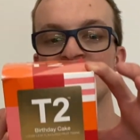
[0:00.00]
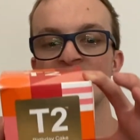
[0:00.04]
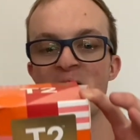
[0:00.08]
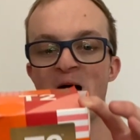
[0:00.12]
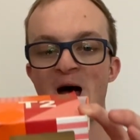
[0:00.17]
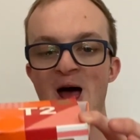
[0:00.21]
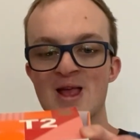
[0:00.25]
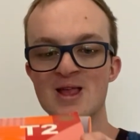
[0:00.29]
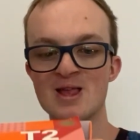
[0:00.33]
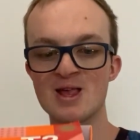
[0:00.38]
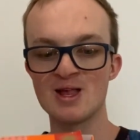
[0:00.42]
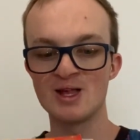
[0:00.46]

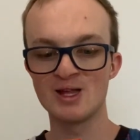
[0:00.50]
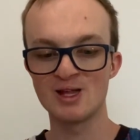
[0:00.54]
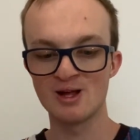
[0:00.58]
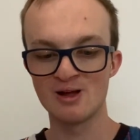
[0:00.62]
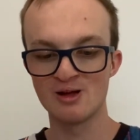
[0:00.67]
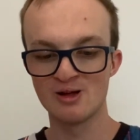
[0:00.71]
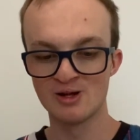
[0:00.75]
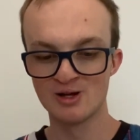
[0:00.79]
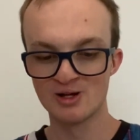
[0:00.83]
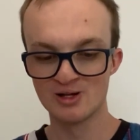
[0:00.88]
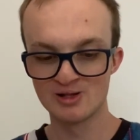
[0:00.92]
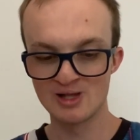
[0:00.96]
cake is a
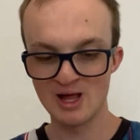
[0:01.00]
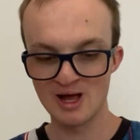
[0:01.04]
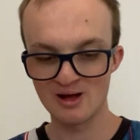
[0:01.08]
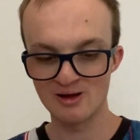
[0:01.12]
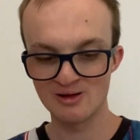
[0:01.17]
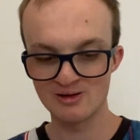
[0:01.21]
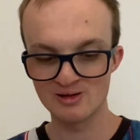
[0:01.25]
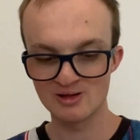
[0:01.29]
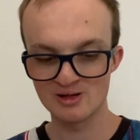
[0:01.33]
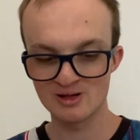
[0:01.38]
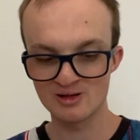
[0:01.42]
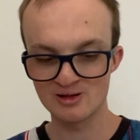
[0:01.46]

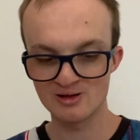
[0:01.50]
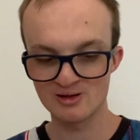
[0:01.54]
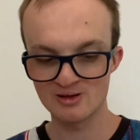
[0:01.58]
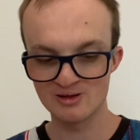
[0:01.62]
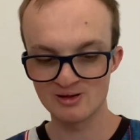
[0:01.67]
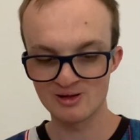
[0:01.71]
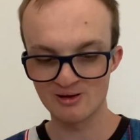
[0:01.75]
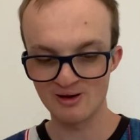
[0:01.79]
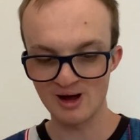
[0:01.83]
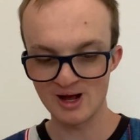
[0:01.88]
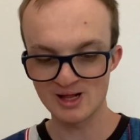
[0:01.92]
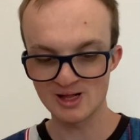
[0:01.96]

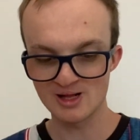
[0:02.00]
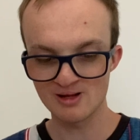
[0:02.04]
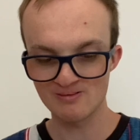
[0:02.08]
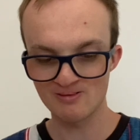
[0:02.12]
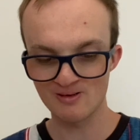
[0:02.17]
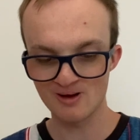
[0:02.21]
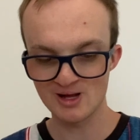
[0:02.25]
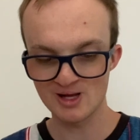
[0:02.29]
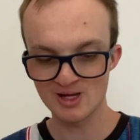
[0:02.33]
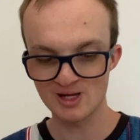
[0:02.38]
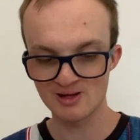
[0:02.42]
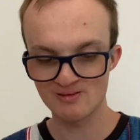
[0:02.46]

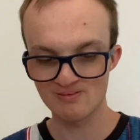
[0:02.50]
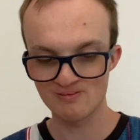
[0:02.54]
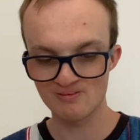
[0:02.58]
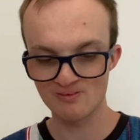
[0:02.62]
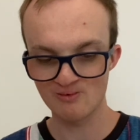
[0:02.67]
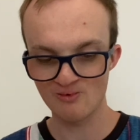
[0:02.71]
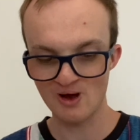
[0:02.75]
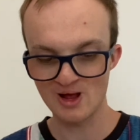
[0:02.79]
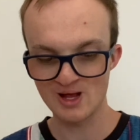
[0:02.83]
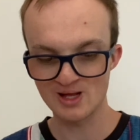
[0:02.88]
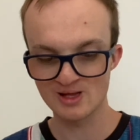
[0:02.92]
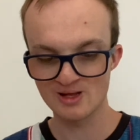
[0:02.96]
delectably
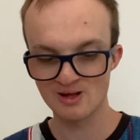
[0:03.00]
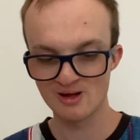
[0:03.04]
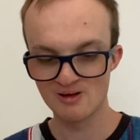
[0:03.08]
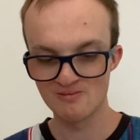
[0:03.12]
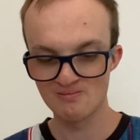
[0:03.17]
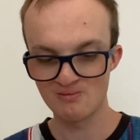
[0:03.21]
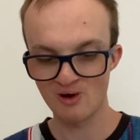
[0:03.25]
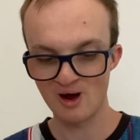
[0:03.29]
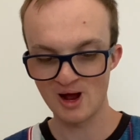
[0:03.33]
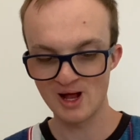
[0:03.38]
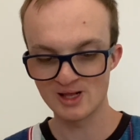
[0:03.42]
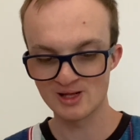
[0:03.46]
sweet
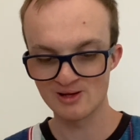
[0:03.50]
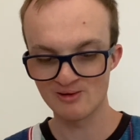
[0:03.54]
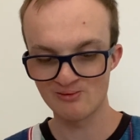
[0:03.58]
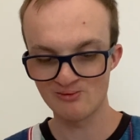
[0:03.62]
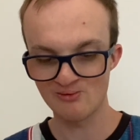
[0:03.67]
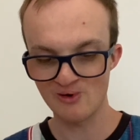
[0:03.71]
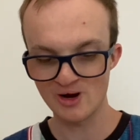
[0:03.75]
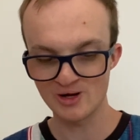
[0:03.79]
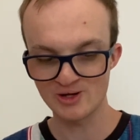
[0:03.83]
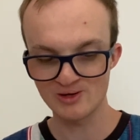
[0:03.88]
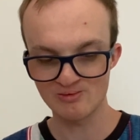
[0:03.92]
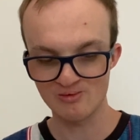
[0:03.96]
blend of
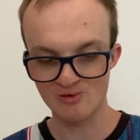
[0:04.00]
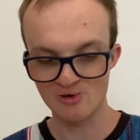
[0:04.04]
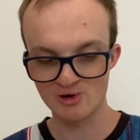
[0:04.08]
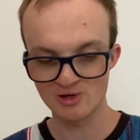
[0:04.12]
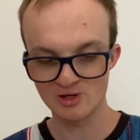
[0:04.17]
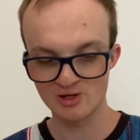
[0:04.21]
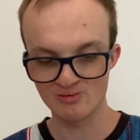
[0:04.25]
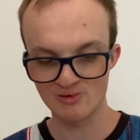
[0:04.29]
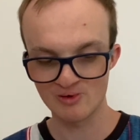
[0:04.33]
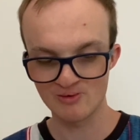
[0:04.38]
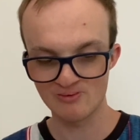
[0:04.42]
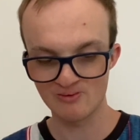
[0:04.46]
fresh
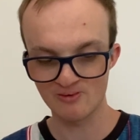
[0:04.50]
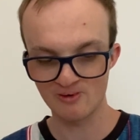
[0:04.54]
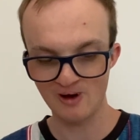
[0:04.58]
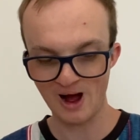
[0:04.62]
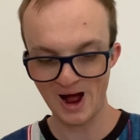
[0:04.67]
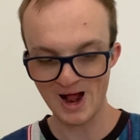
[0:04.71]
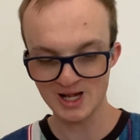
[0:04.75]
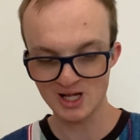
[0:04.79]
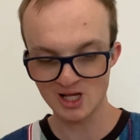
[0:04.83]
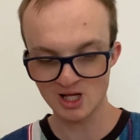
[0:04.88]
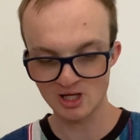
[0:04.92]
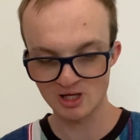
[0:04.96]
fruits with
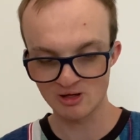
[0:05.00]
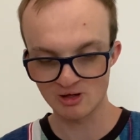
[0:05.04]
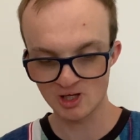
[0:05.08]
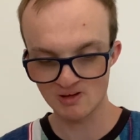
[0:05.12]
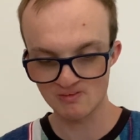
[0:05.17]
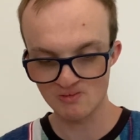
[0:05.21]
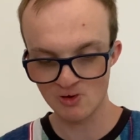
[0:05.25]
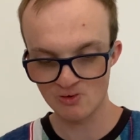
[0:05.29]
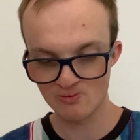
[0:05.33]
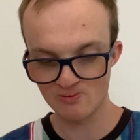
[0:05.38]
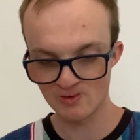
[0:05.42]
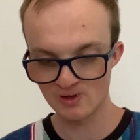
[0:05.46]
lashings of
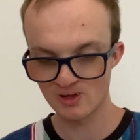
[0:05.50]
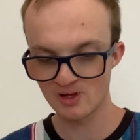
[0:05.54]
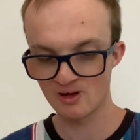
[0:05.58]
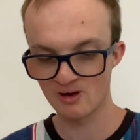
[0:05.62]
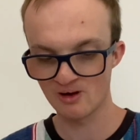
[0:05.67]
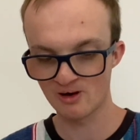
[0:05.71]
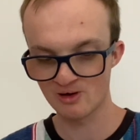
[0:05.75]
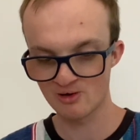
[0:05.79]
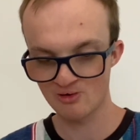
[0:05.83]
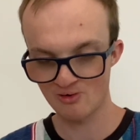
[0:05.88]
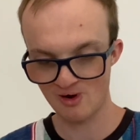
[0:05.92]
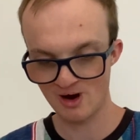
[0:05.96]
smooth
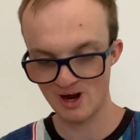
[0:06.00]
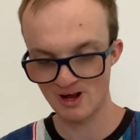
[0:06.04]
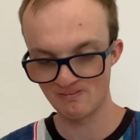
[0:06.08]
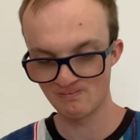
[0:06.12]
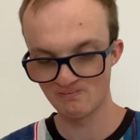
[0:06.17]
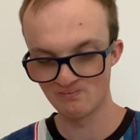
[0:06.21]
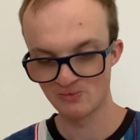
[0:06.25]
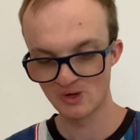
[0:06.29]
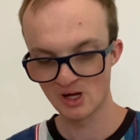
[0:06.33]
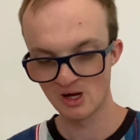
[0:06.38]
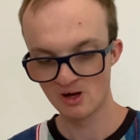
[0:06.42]
vanilla cream.